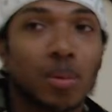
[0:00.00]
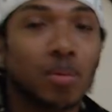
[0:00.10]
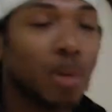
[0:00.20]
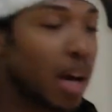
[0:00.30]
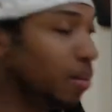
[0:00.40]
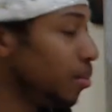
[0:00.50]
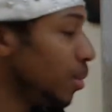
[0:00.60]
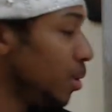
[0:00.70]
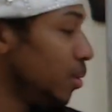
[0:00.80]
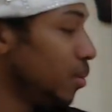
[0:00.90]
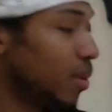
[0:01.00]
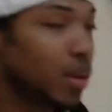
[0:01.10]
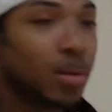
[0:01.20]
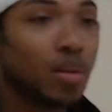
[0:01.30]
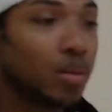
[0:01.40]
Right?
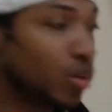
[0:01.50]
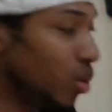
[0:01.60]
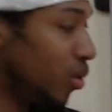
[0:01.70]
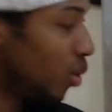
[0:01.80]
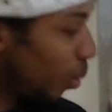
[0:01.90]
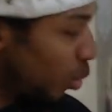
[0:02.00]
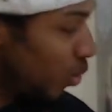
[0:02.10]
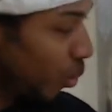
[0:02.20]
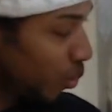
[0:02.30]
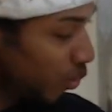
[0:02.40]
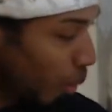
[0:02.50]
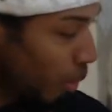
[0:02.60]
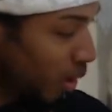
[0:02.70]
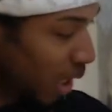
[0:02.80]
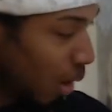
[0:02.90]
So I'm
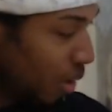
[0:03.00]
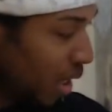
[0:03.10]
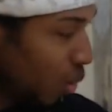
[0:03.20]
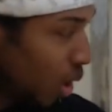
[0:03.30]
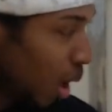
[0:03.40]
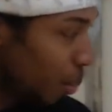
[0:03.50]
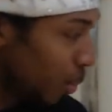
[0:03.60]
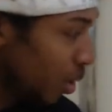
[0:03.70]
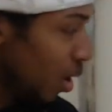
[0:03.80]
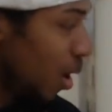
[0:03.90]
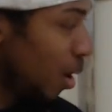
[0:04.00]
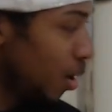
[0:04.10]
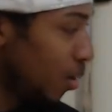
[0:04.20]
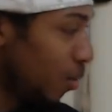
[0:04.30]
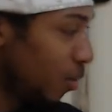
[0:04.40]
from down here going up.
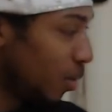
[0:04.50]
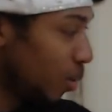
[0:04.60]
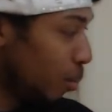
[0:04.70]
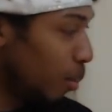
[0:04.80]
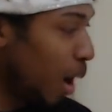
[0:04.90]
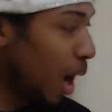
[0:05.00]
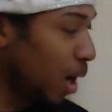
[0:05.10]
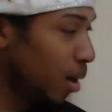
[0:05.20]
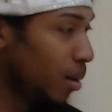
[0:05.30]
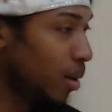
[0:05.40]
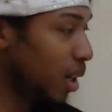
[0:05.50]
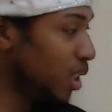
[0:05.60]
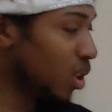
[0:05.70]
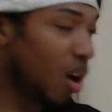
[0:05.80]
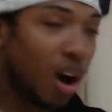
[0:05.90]
Ma
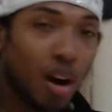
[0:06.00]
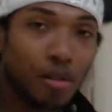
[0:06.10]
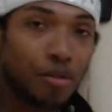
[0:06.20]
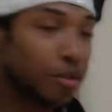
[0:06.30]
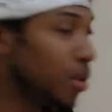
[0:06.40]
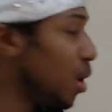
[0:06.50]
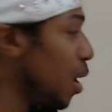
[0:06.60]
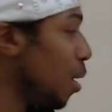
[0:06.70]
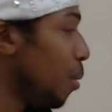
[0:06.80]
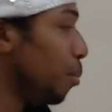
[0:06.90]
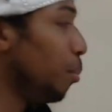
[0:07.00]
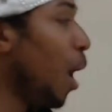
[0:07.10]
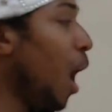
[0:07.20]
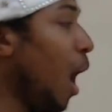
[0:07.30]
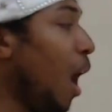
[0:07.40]
is of.
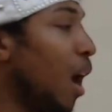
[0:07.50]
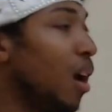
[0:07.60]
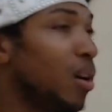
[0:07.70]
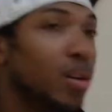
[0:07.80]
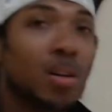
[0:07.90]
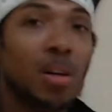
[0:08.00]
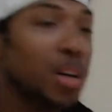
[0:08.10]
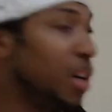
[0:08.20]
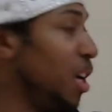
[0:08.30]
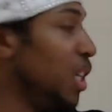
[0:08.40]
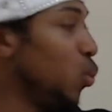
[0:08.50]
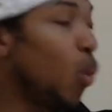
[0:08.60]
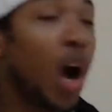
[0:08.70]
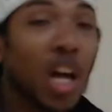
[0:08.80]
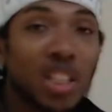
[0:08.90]
Ma is
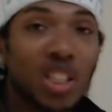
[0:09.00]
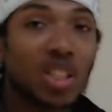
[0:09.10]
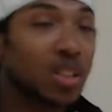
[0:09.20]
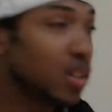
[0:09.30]
what?